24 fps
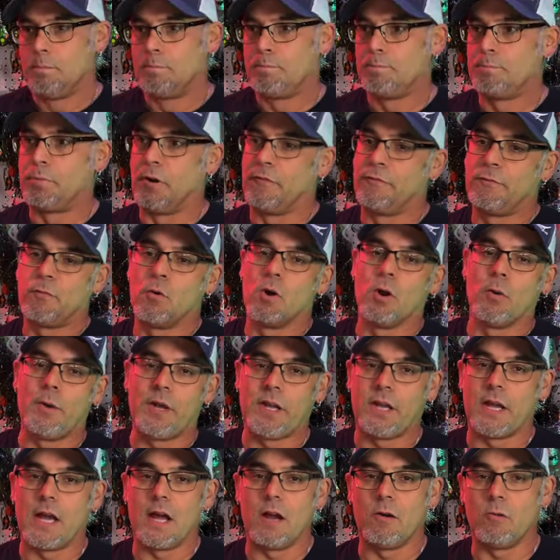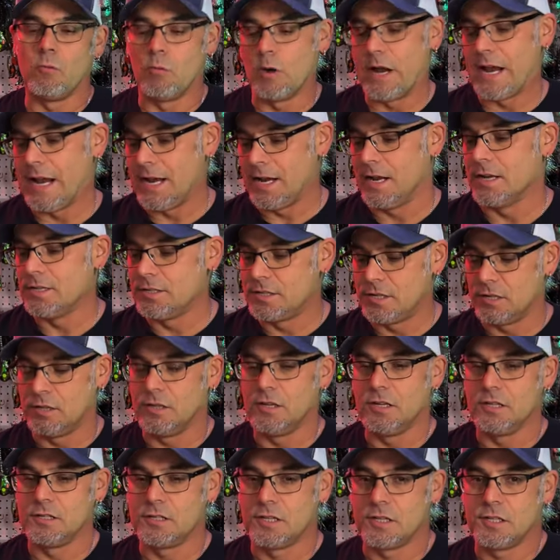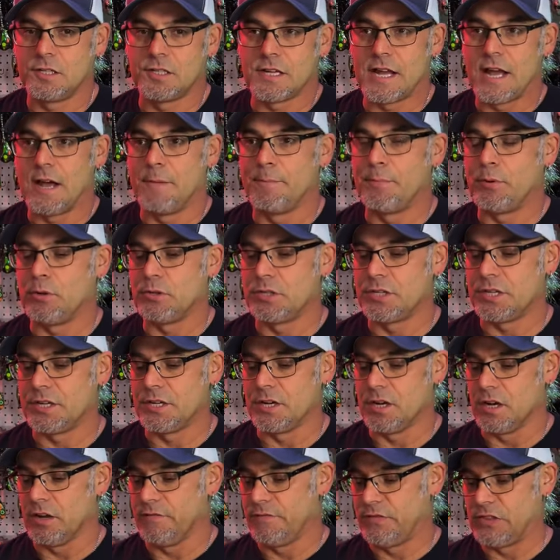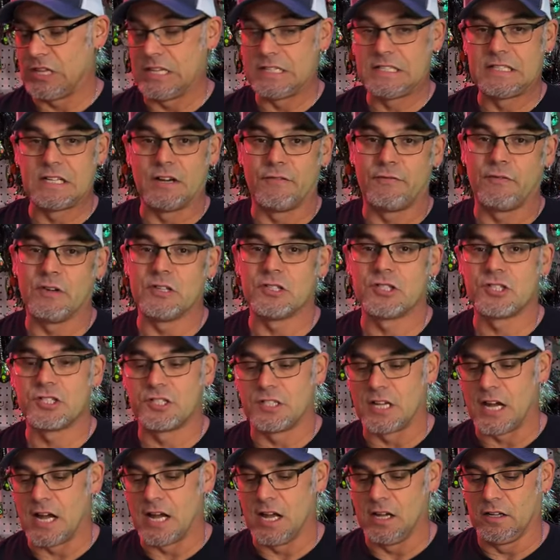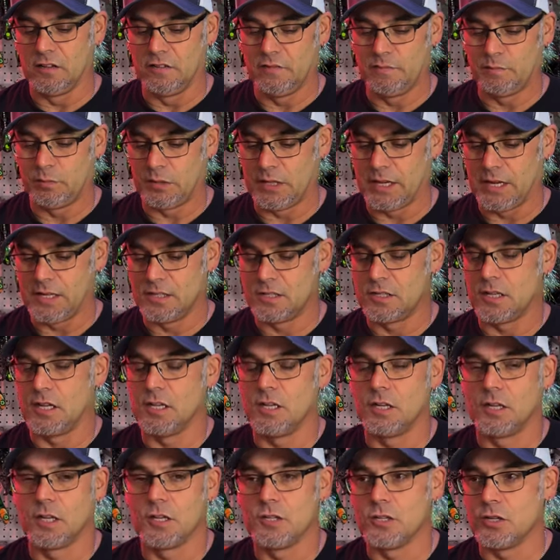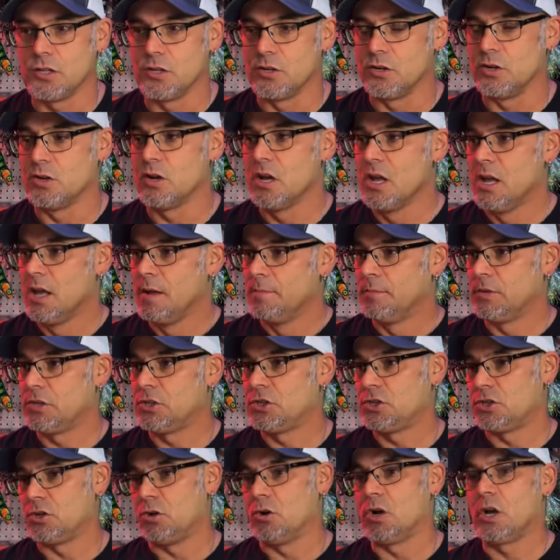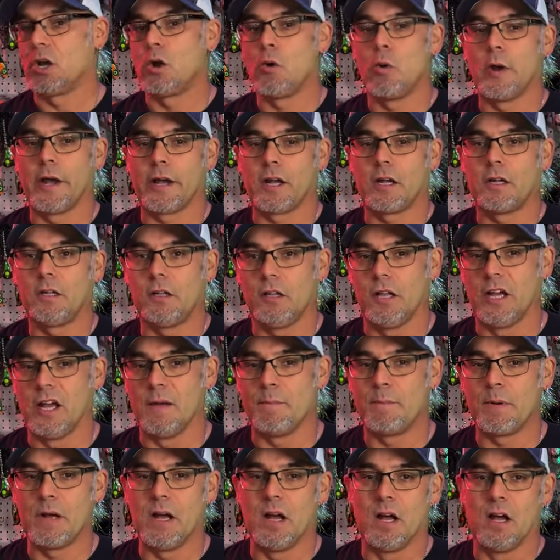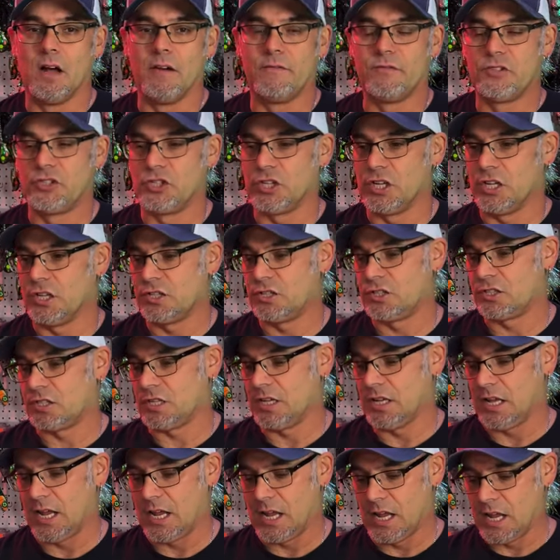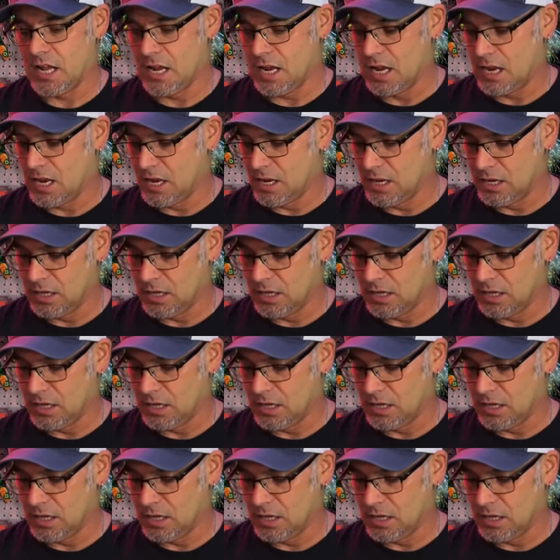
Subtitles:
Before we get right into these examples here of the different style of blades that you can do, I'm going to show a quick clip of just a